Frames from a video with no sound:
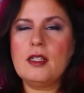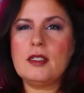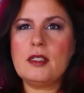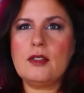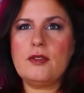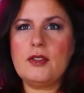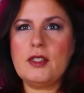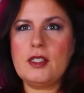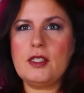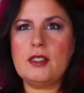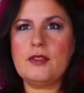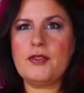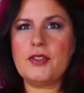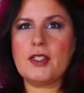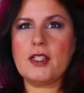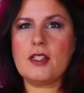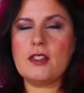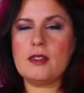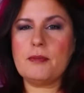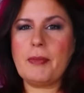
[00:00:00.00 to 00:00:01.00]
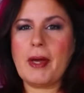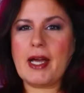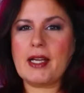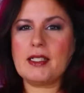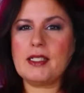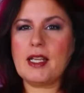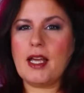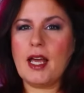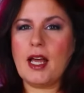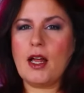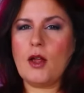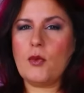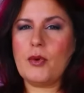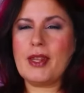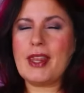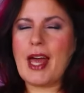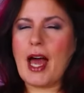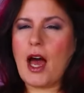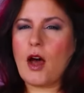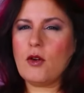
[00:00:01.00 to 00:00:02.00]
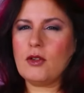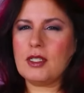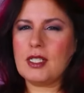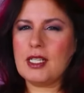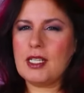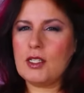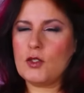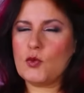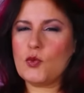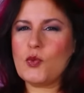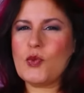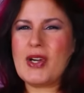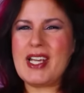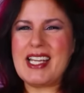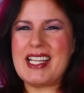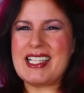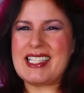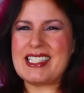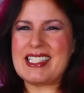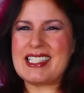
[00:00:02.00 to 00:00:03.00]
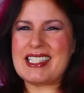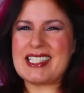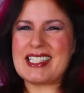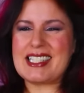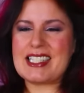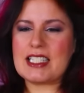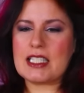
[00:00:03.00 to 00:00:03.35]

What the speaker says: So if Lucifer goes back to hell without his wings,